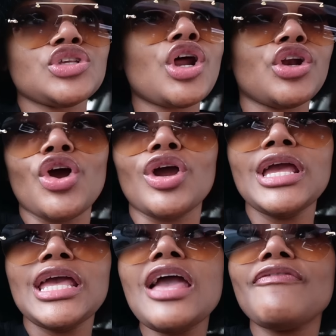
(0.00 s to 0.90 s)
not on her.
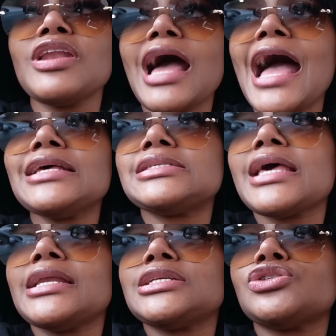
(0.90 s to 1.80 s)
I
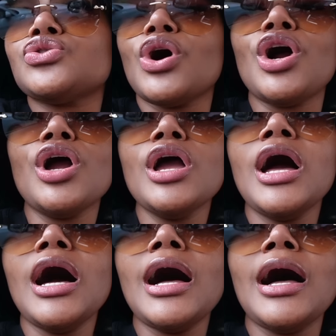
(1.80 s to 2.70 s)
said to her,
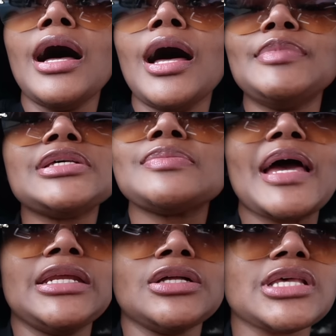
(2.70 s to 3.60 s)
this is
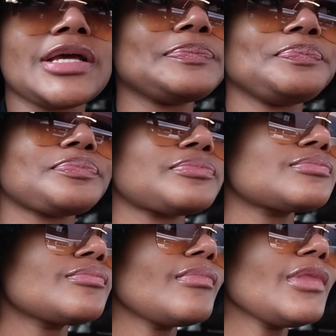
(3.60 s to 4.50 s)
my nail tech.
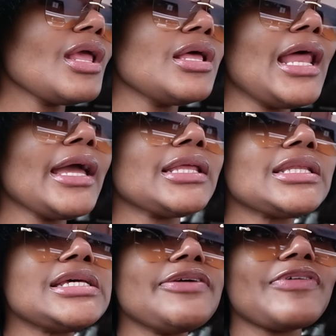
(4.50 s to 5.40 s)
Like,
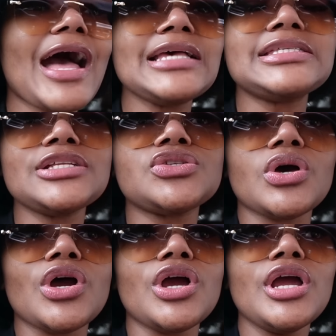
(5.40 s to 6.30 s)
if I said to
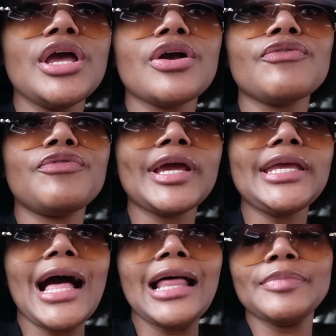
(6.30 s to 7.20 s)
her, Mufuna
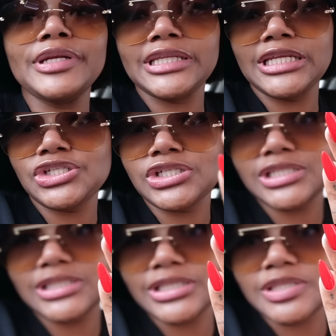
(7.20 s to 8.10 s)
I almond, and then she
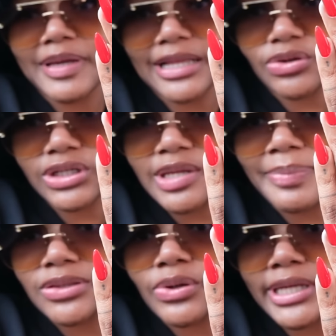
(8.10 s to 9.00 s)
did this, but I don't
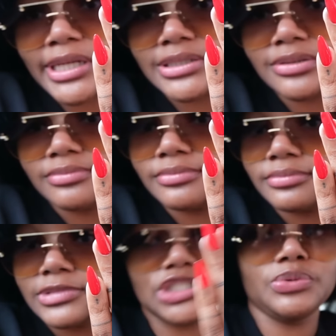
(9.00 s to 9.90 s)
keep a tongue lit.
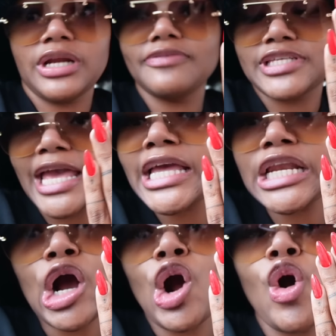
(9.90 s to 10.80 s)
She would have
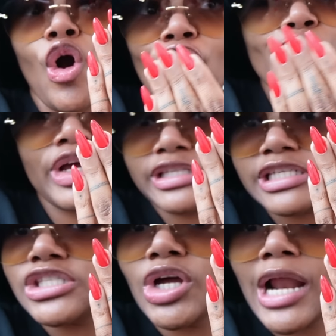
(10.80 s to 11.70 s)
taken it off because
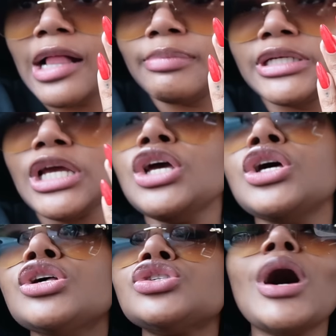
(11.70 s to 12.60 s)
this is not almond.
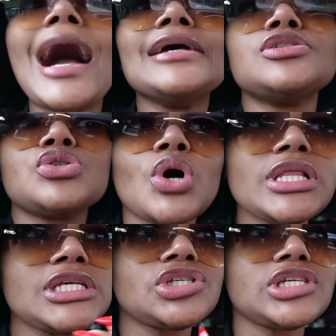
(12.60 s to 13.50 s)
So I saw
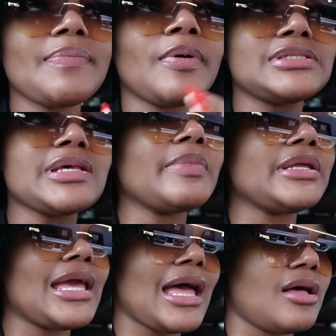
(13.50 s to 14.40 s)
this shape on
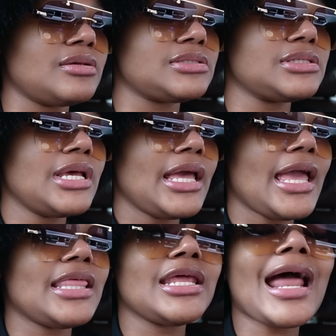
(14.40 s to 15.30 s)
somebody else,
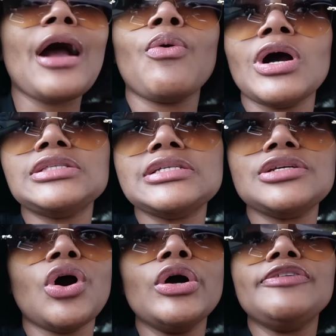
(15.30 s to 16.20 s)
and then I wanted
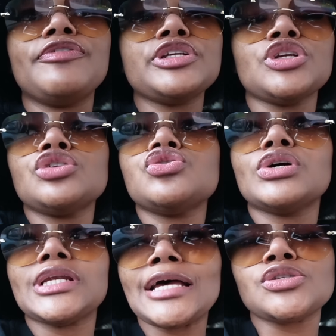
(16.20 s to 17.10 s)
it only for it not to
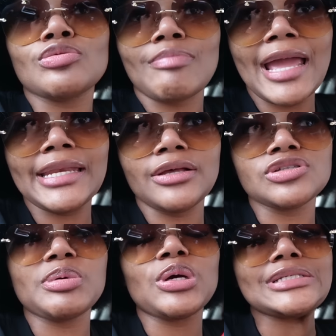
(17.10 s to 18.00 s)
look nice on my
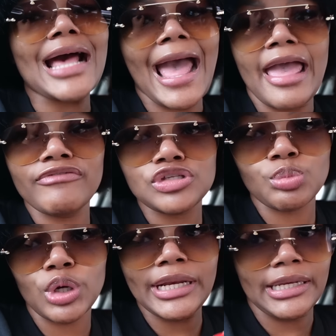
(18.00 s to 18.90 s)
nails because I have a
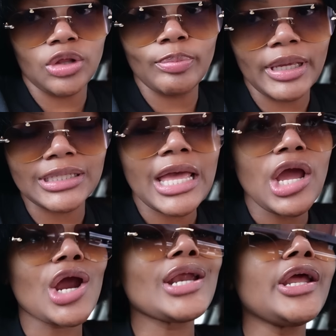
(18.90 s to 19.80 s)
smaller nail bed.
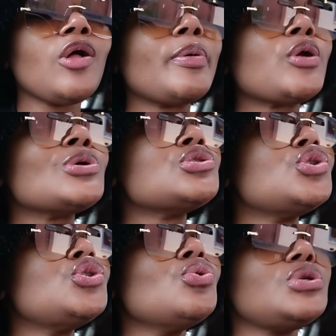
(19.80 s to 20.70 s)
Her nail bed
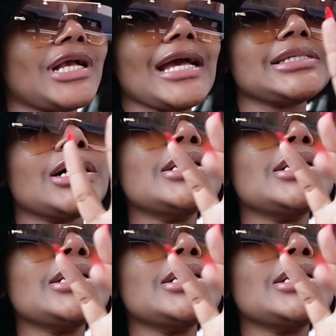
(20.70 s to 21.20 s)
was huge, guys. Her